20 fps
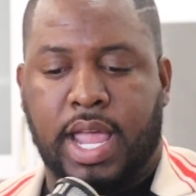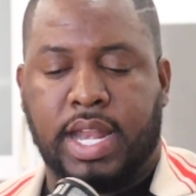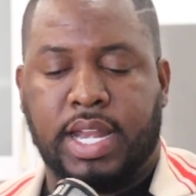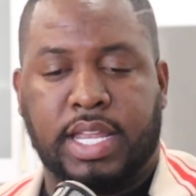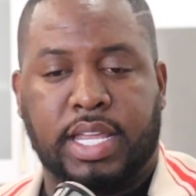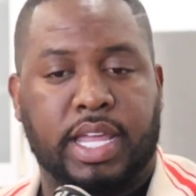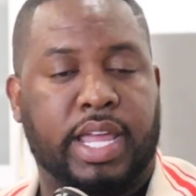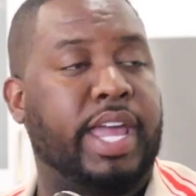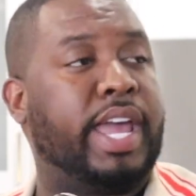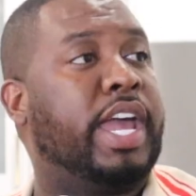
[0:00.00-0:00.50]

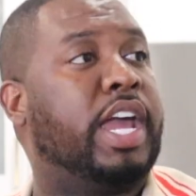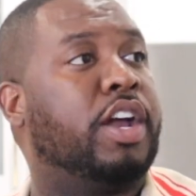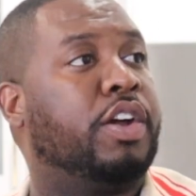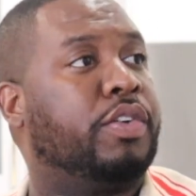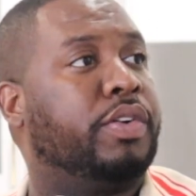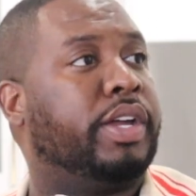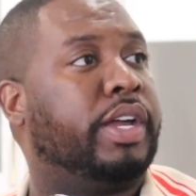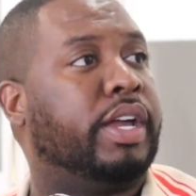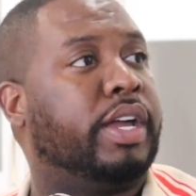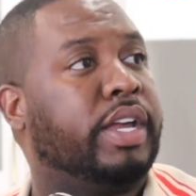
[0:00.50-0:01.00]
Any
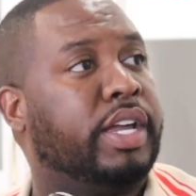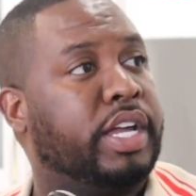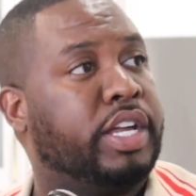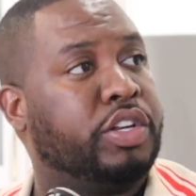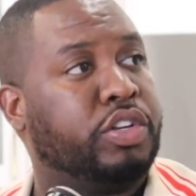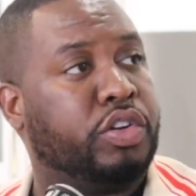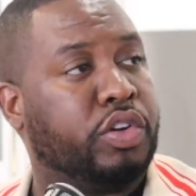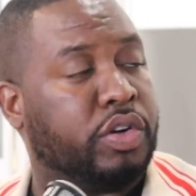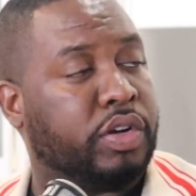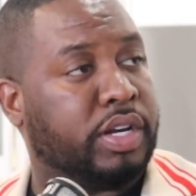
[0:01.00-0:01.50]
area
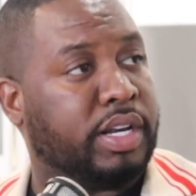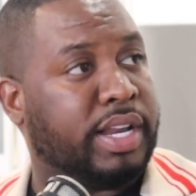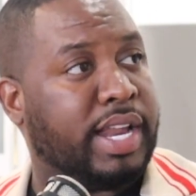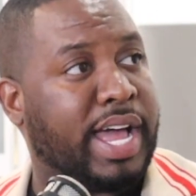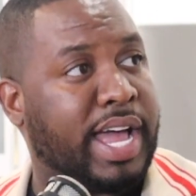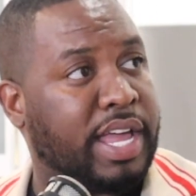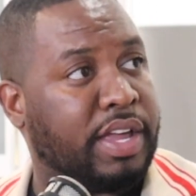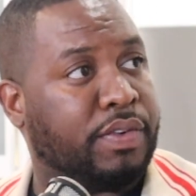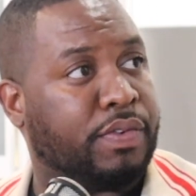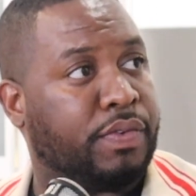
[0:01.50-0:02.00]
in your
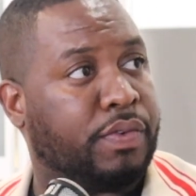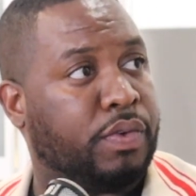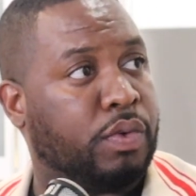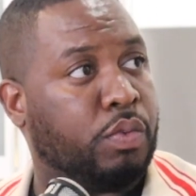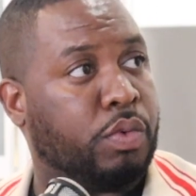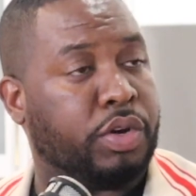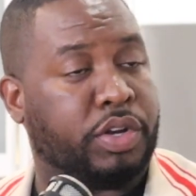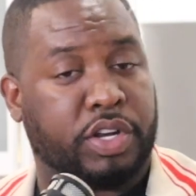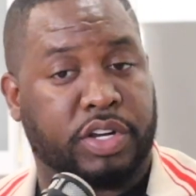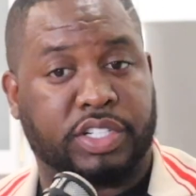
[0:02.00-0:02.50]

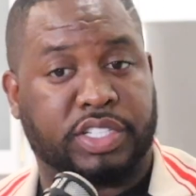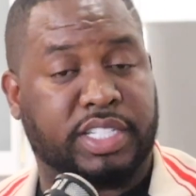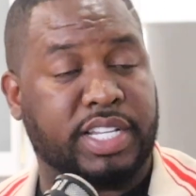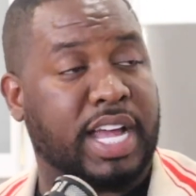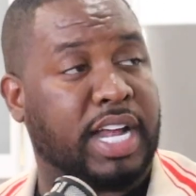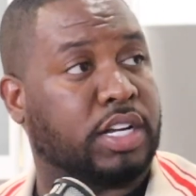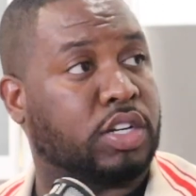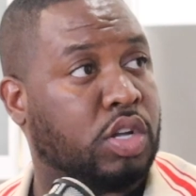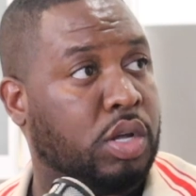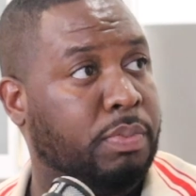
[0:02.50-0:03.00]
life where
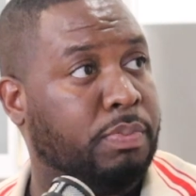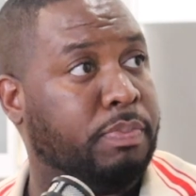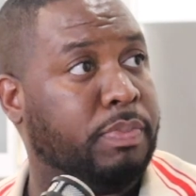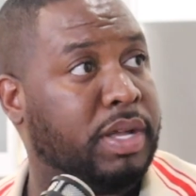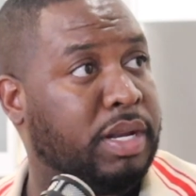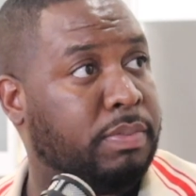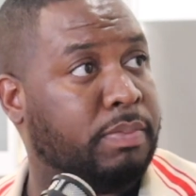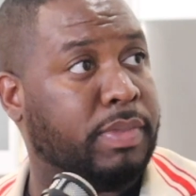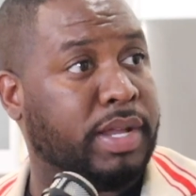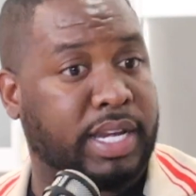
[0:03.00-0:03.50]
there's not
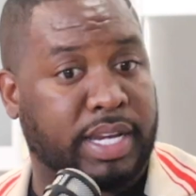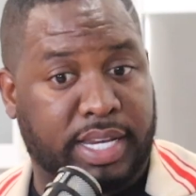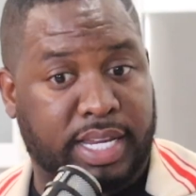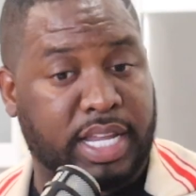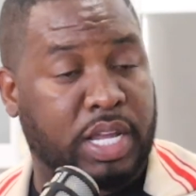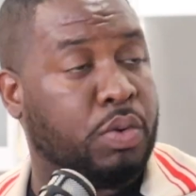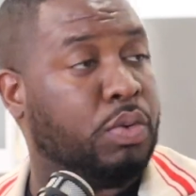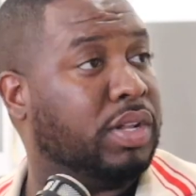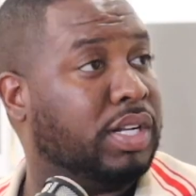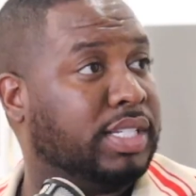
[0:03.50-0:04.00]

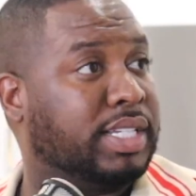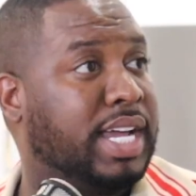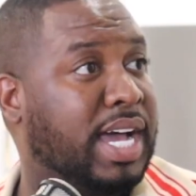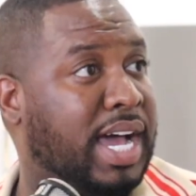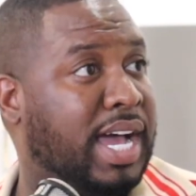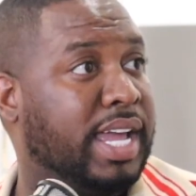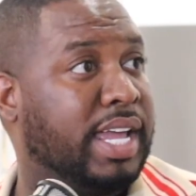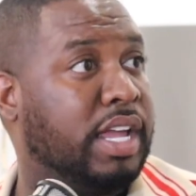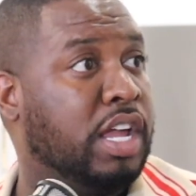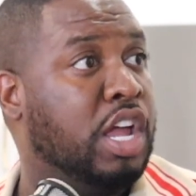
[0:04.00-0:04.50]
commitment, it will
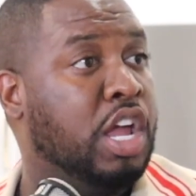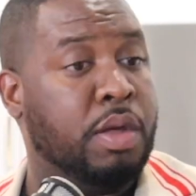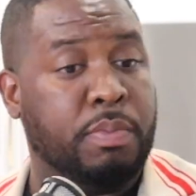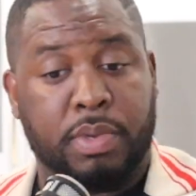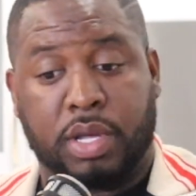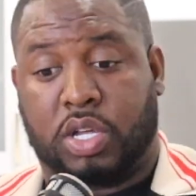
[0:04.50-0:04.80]
die.